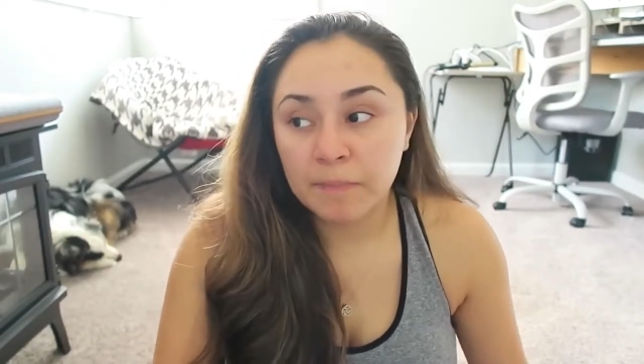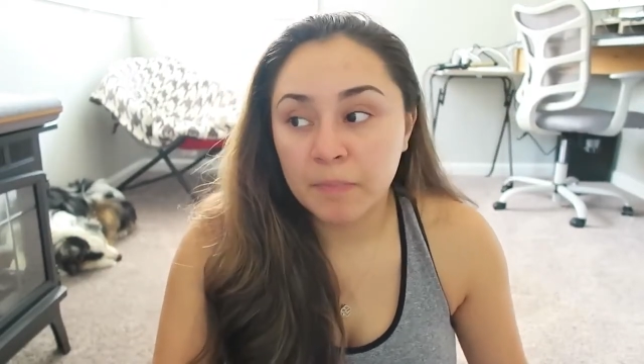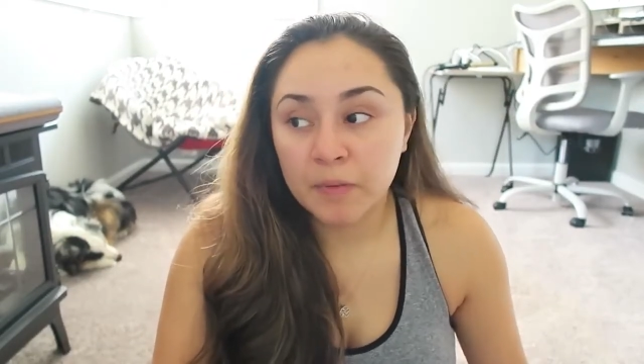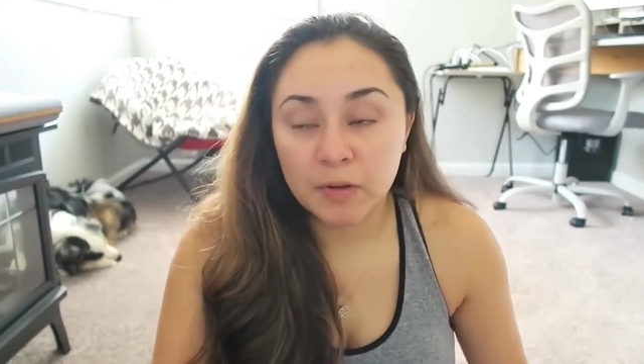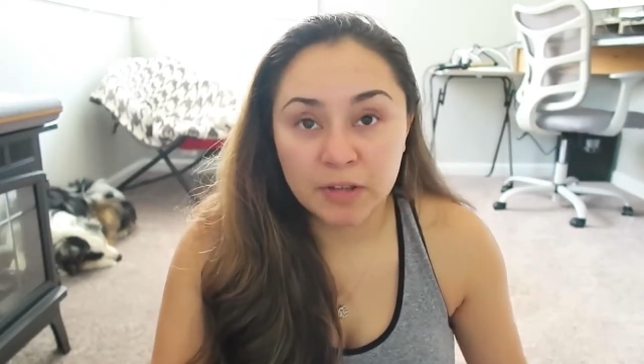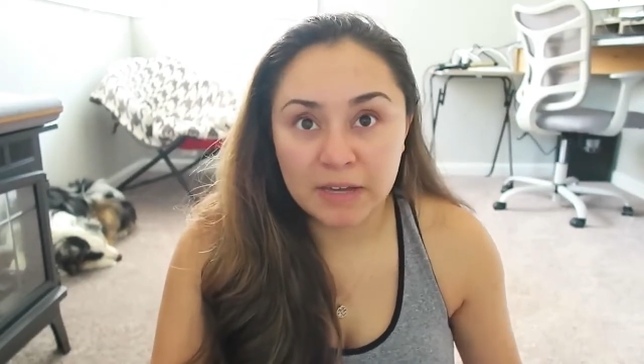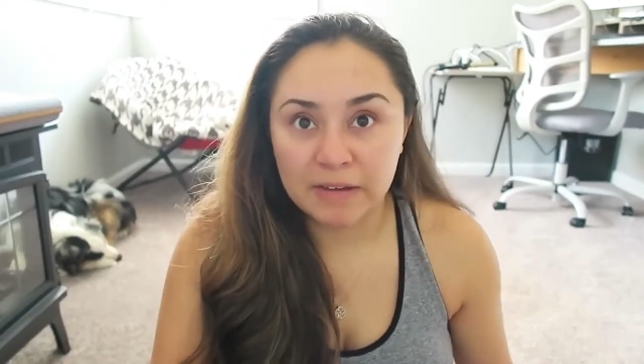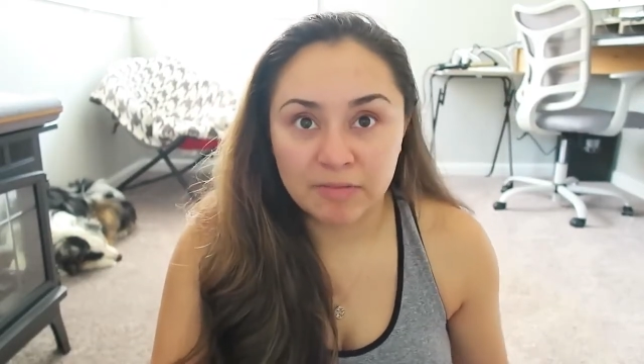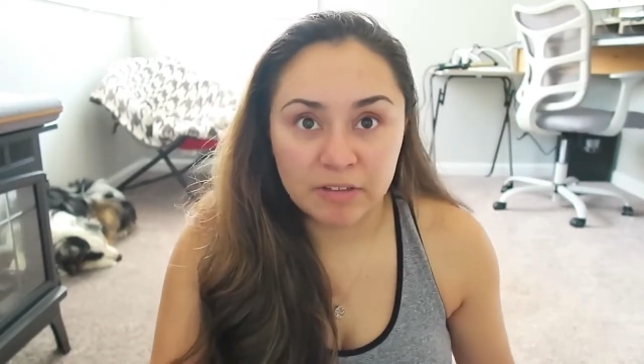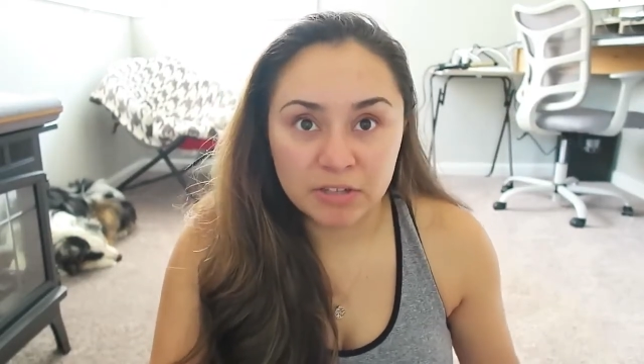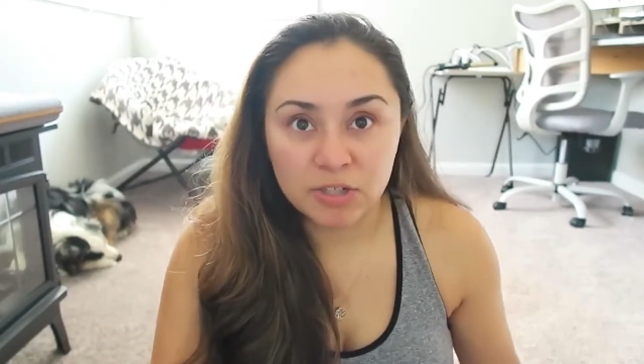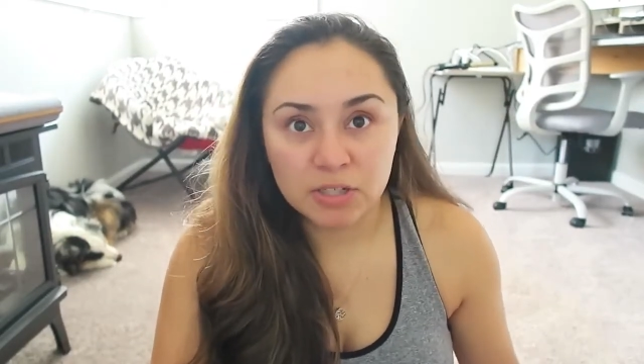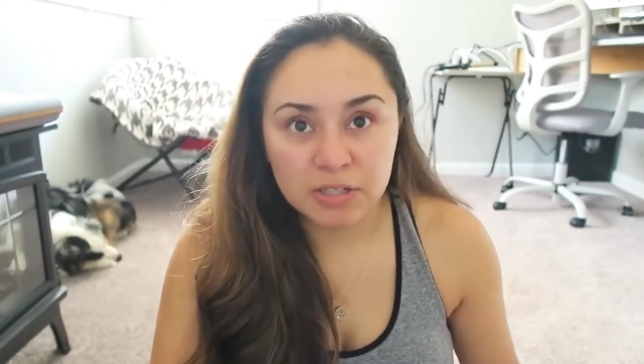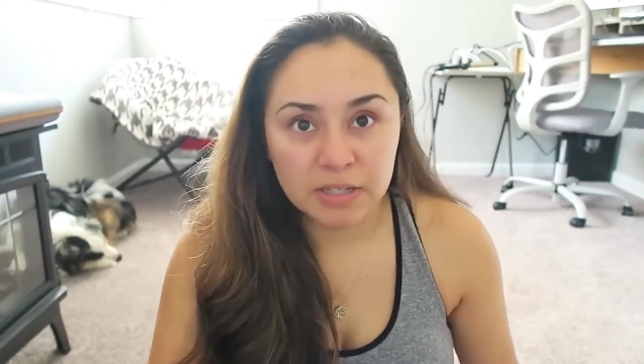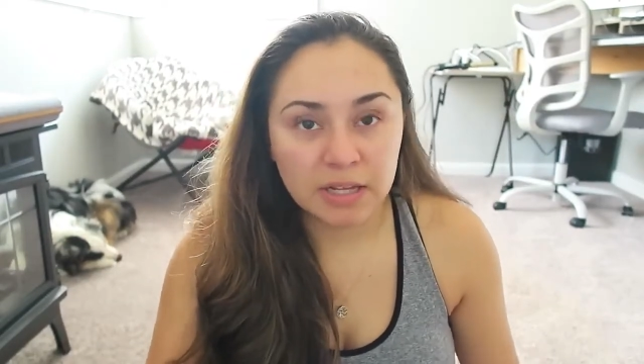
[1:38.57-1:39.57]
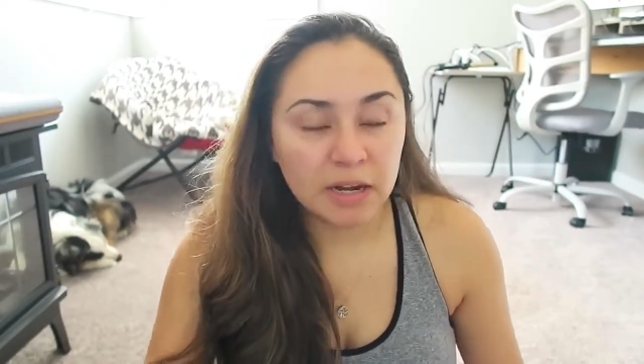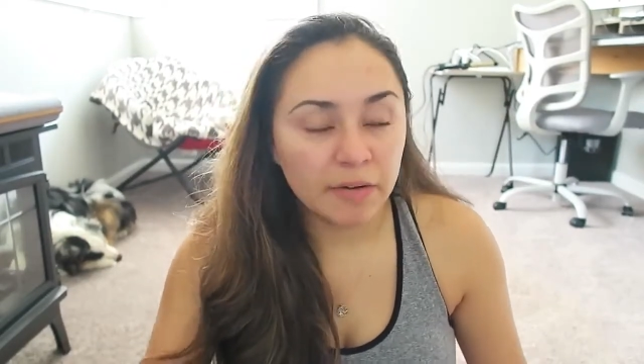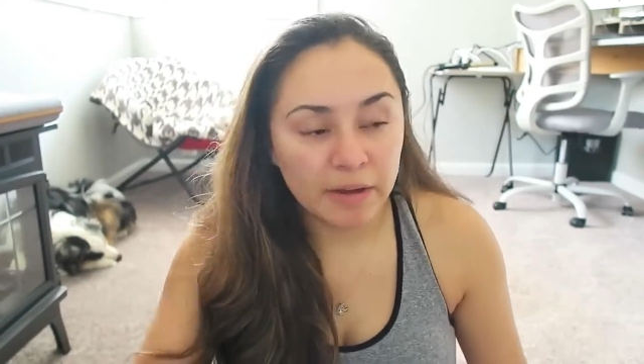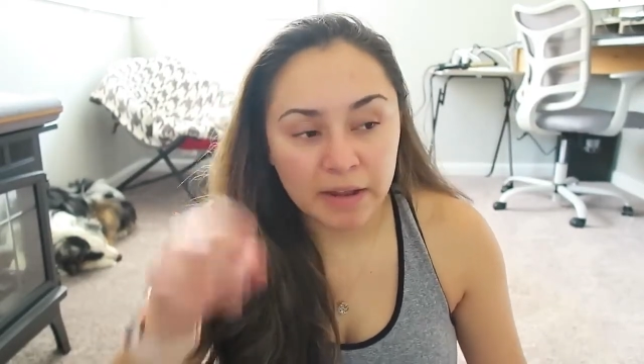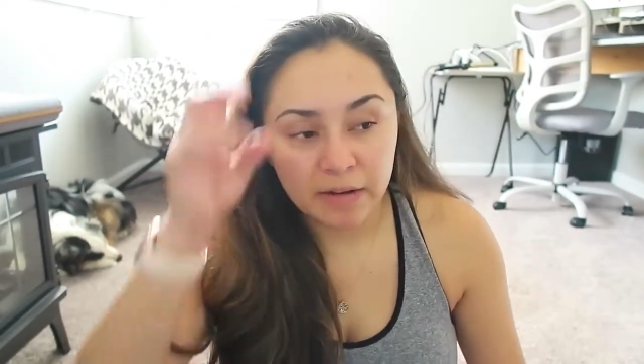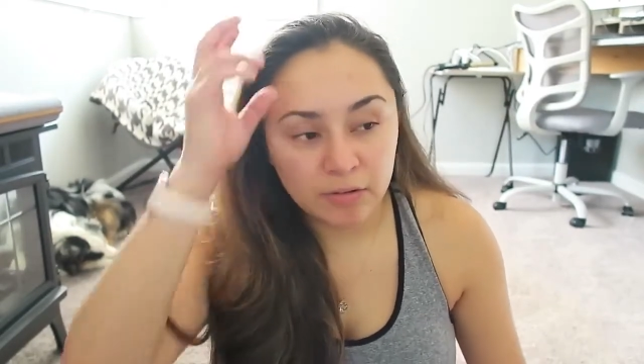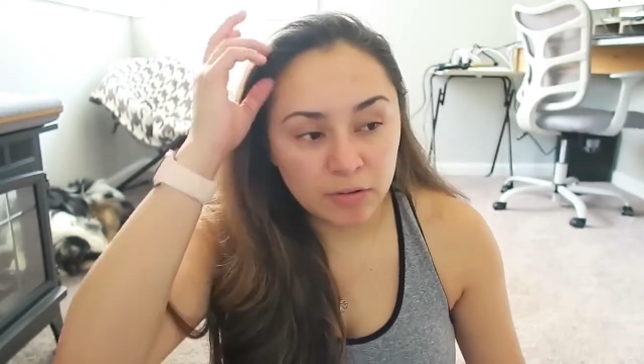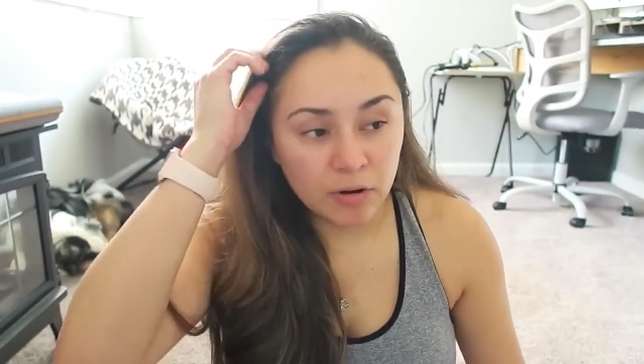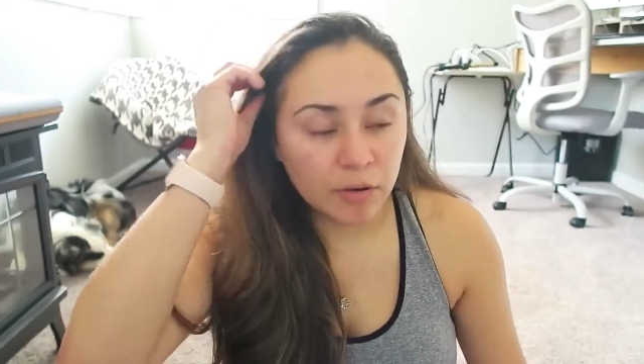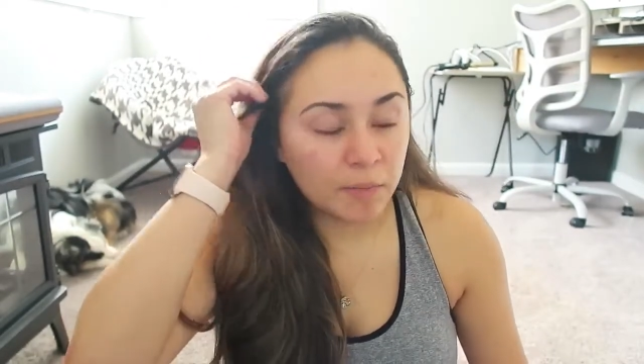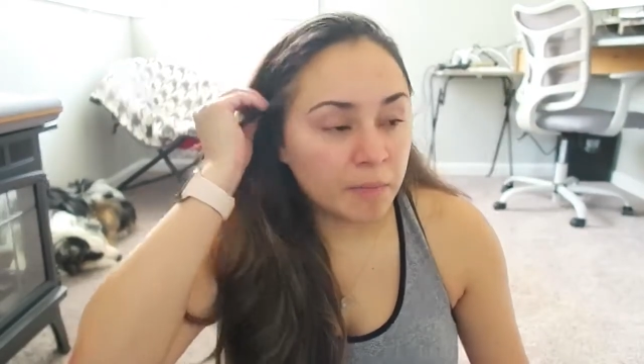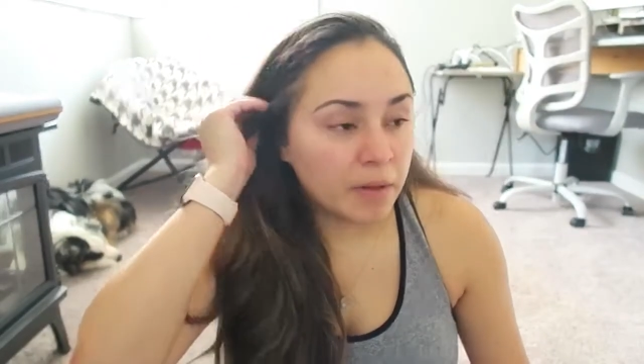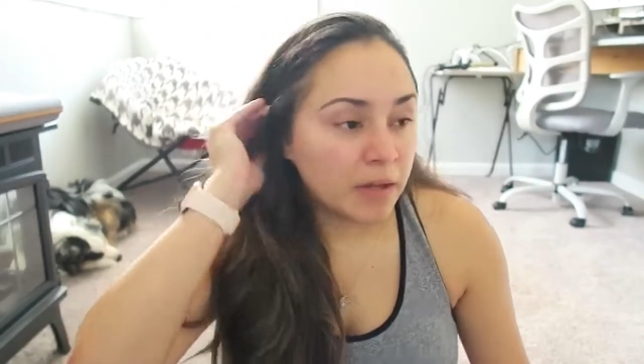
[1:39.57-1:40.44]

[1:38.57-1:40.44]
They're like if they just got out I don't know